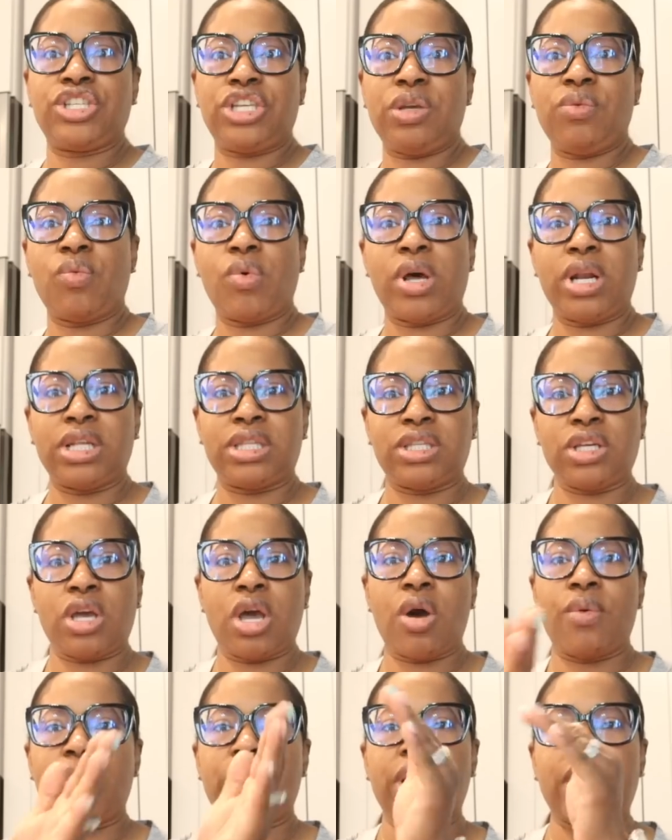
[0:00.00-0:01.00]
she wanted to
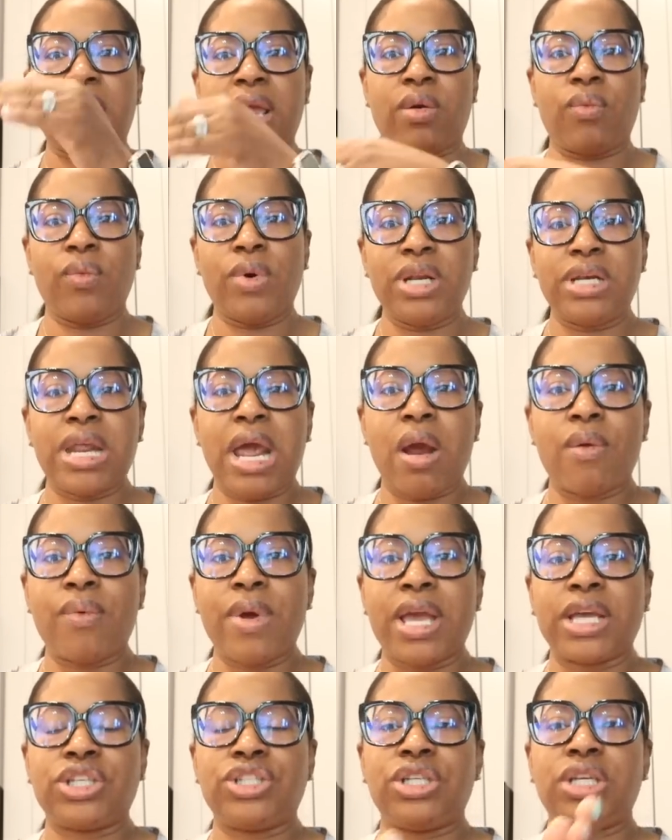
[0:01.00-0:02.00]
go in, like what
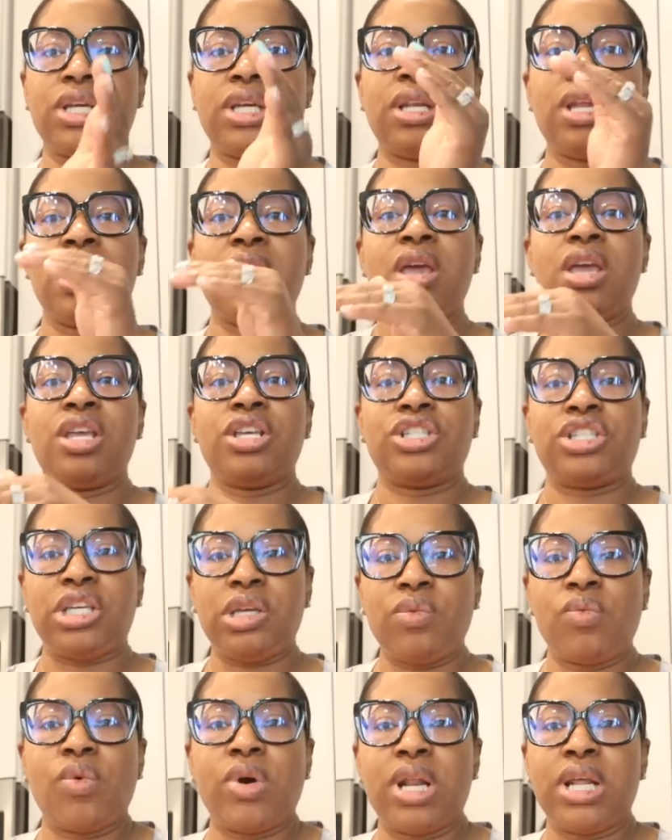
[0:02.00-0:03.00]
direction
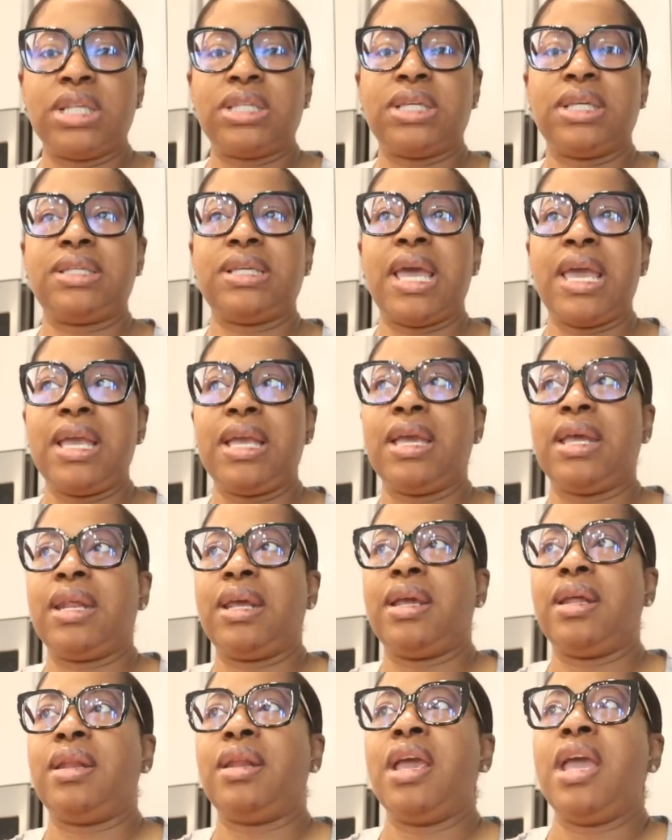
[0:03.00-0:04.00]
she wanted to take it
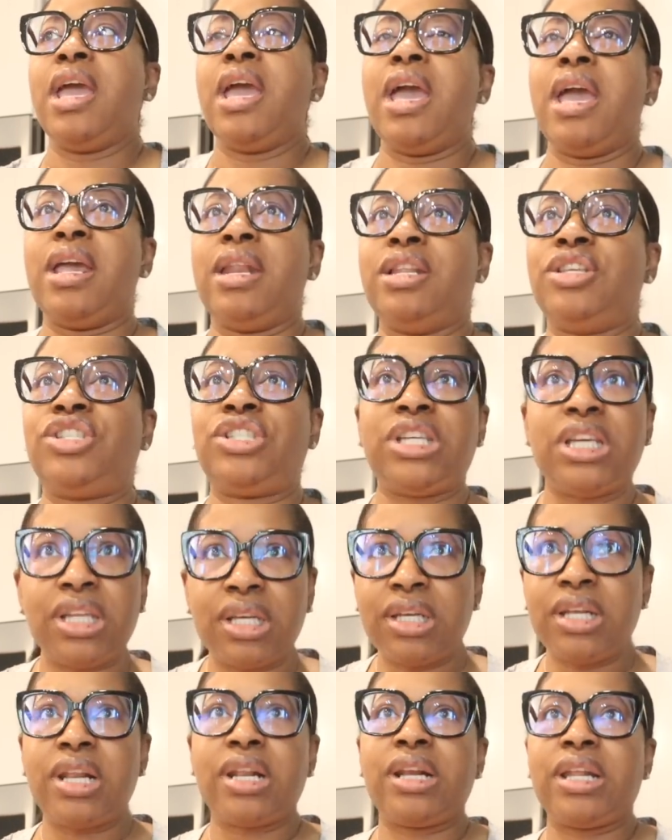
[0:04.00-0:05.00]
in. And she
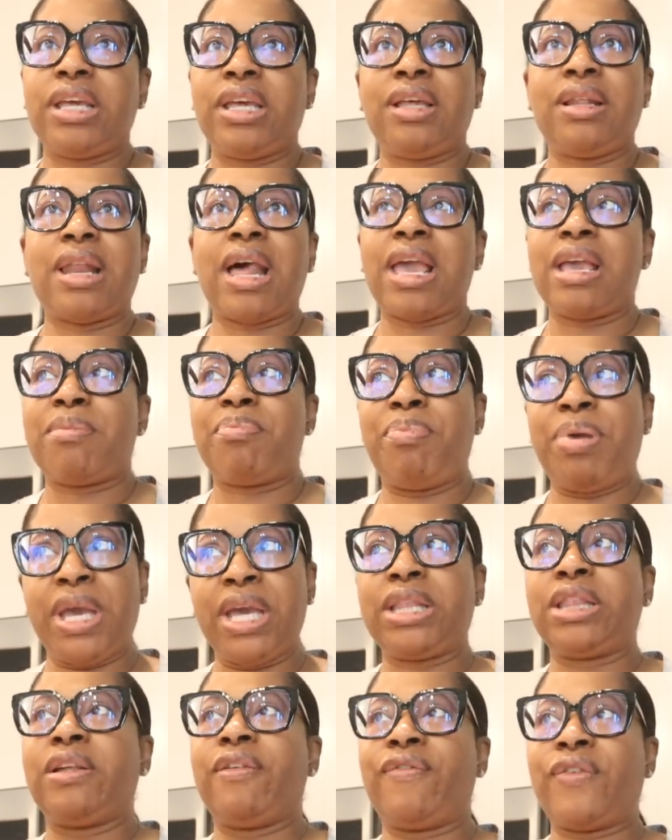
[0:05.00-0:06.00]
literally like
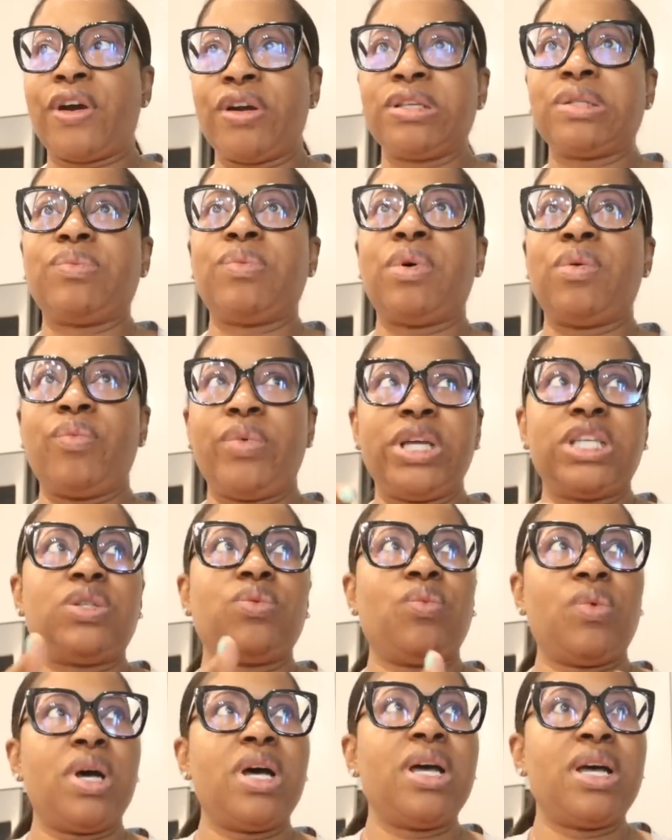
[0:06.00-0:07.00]
picked the first one, which
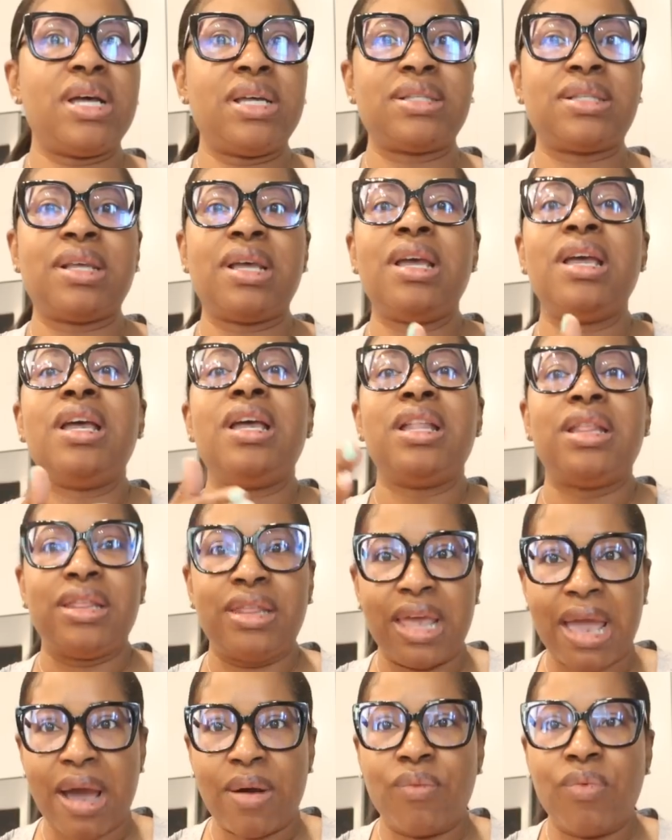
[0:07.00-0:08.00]
was
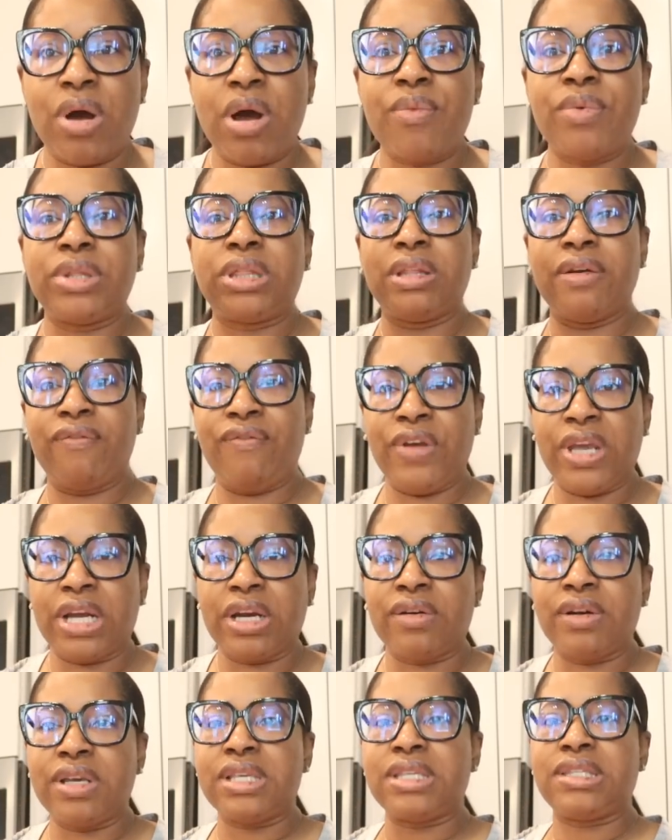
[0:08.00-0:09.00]
that one with the
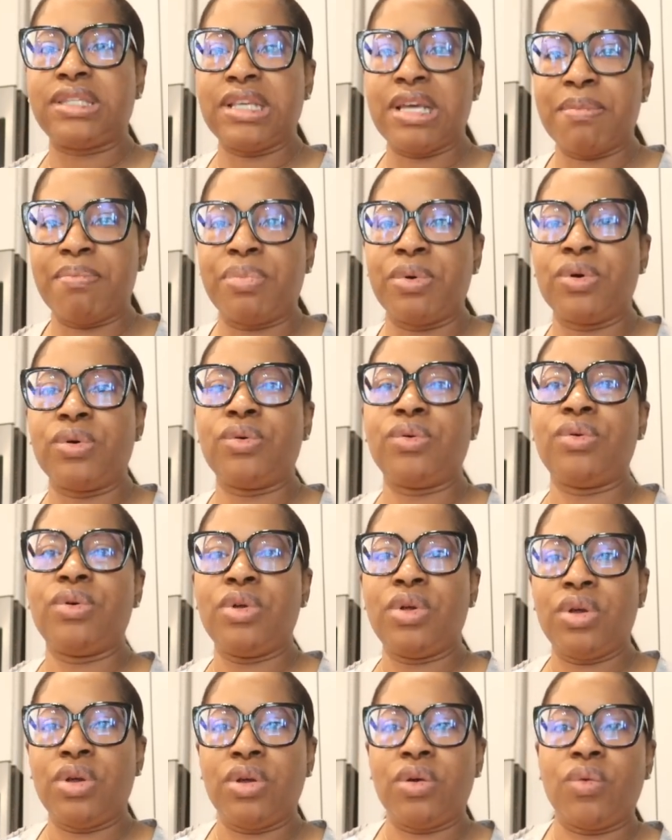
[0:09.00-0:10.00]
very simple
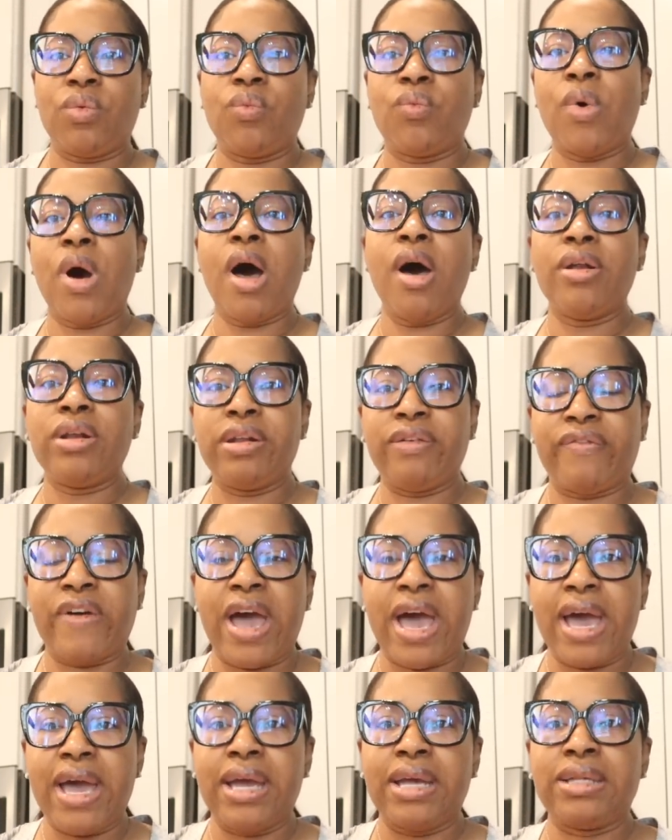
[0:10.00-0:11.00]
wall
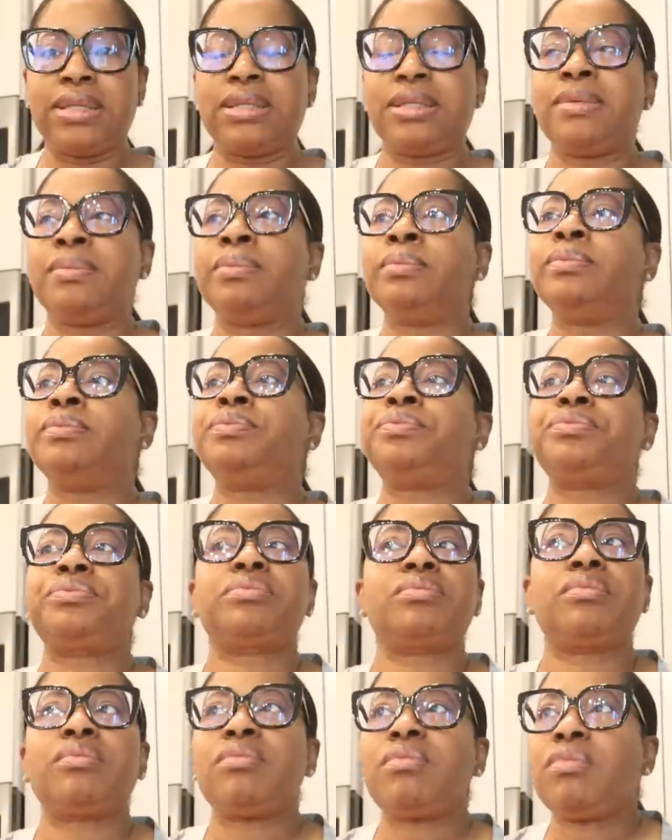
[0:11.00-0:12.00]
divides.
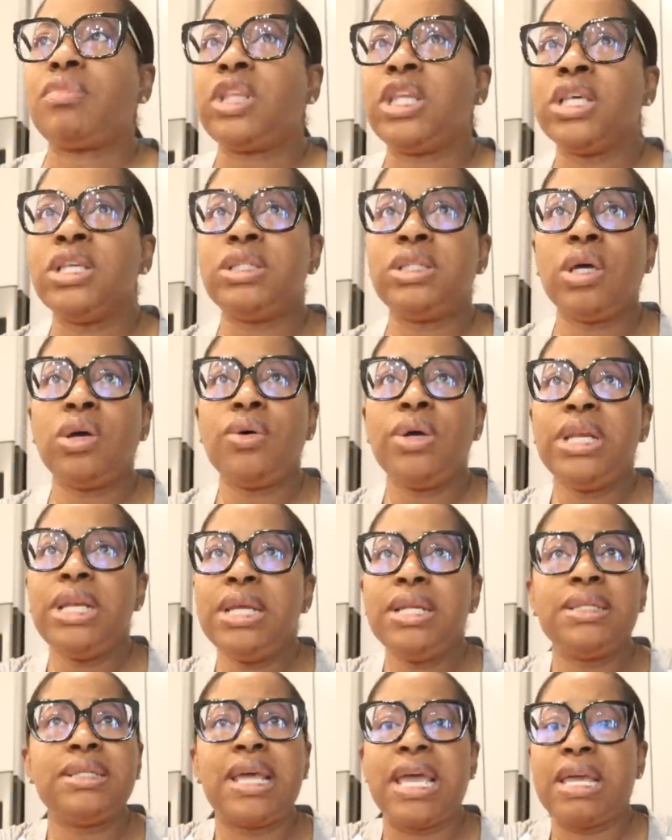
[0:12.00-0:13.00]
So it
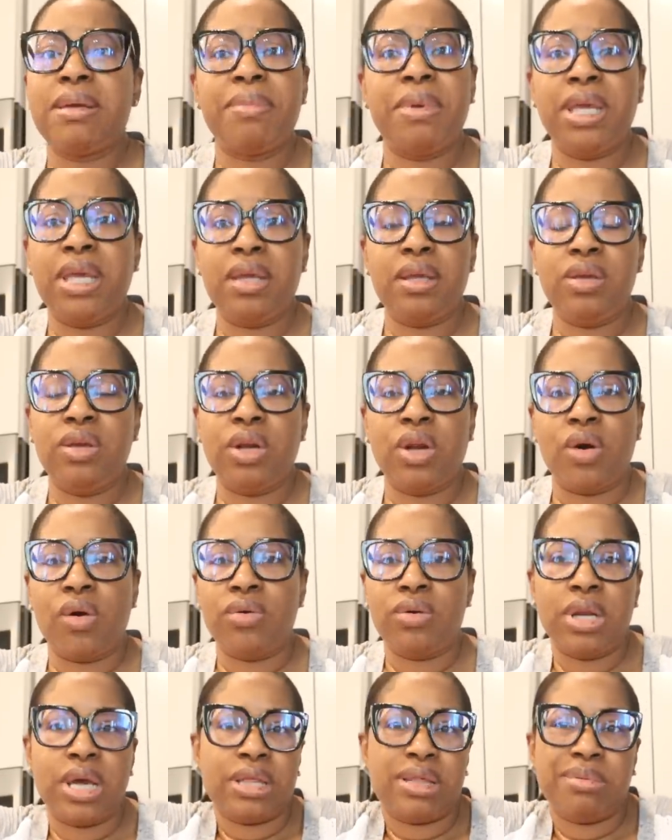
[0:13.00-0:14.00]
didn't take me, you know,
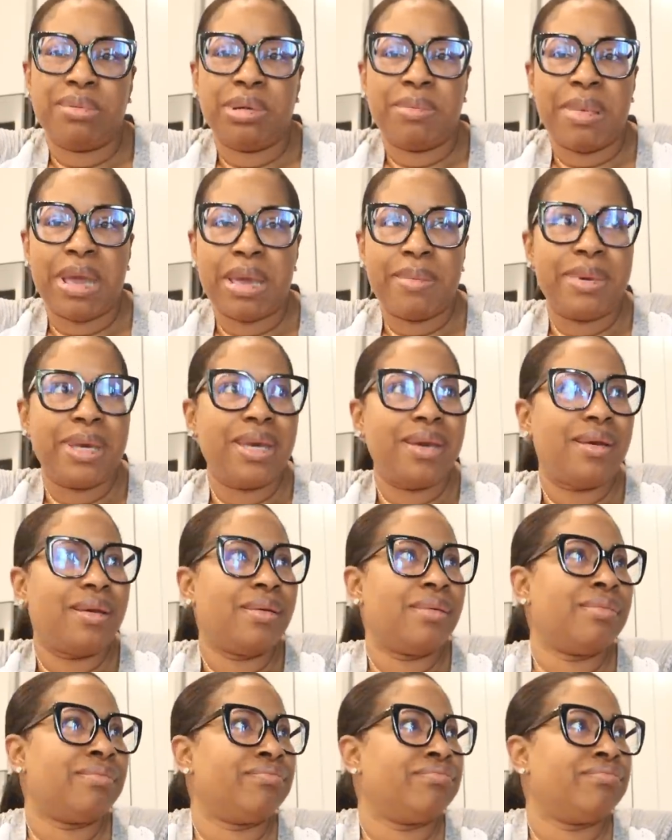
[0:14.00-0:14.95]
nothing but maybe